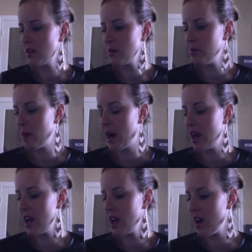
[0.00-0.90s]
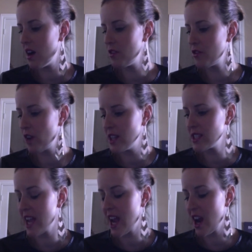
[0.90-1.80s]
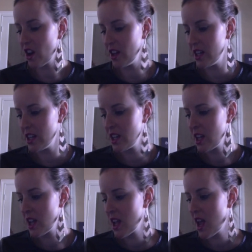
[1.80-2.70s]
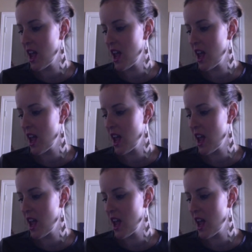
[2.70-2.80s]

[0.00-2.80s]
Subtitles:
my friend Carolyn.